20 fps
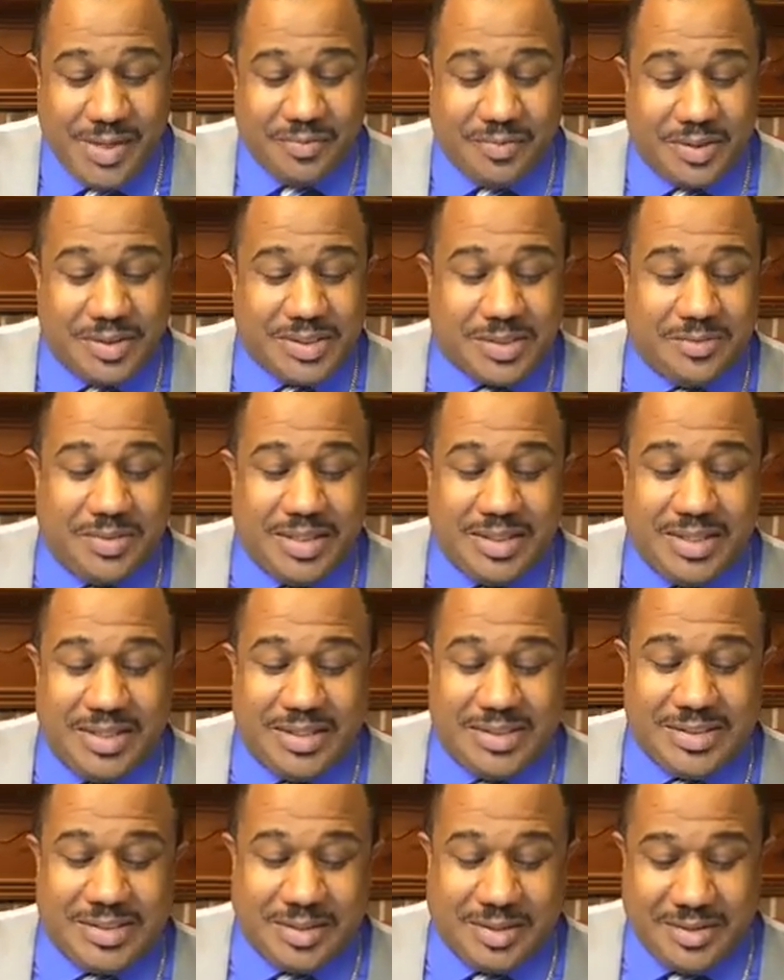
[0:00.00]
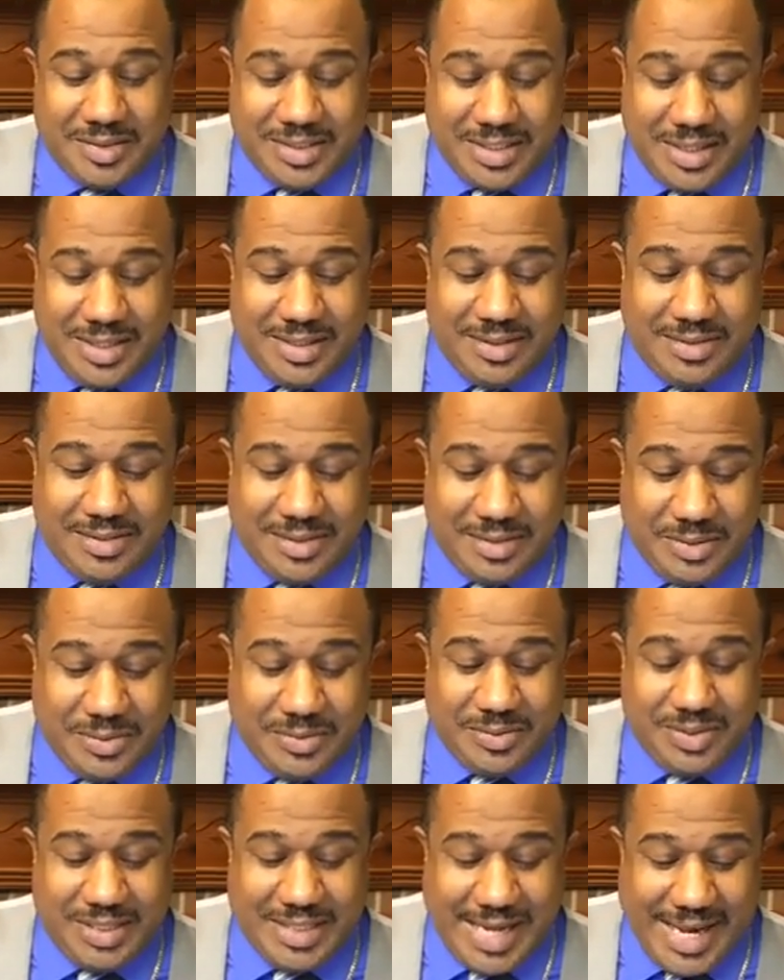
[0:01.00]
1 Corinthians 13 and
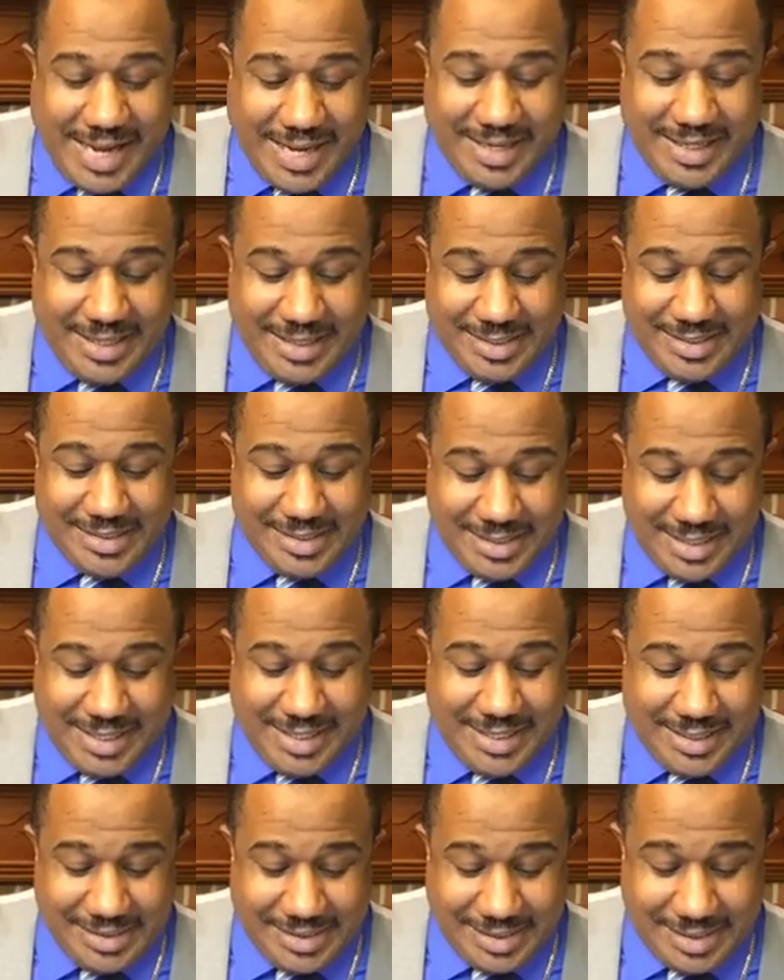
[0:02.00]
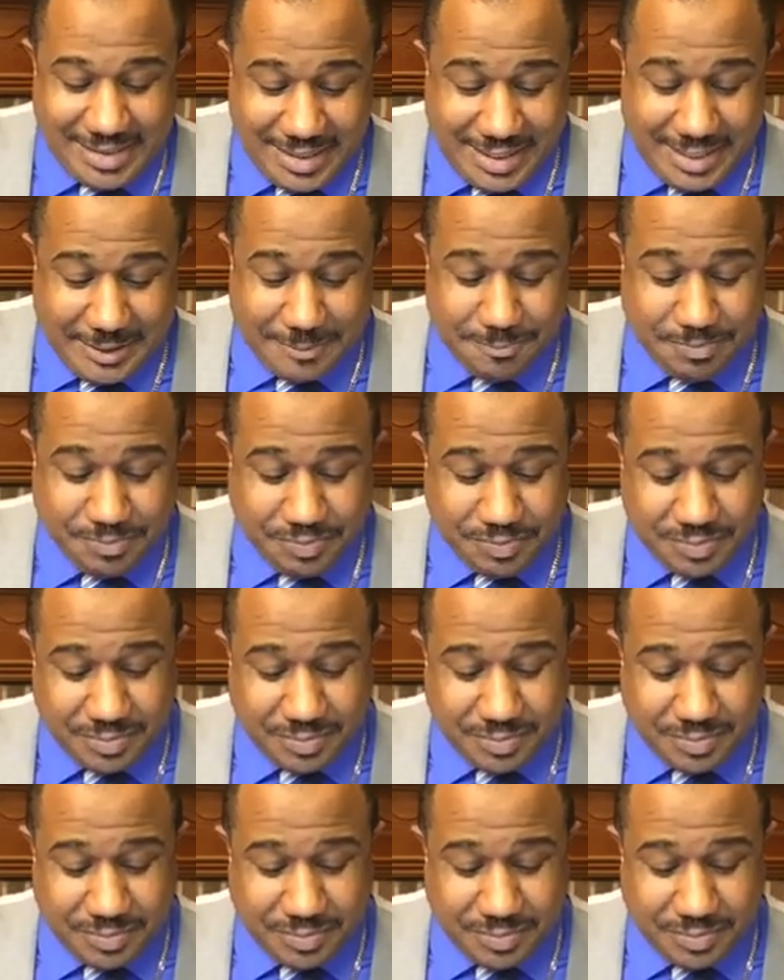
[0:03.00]
2, that is a sin.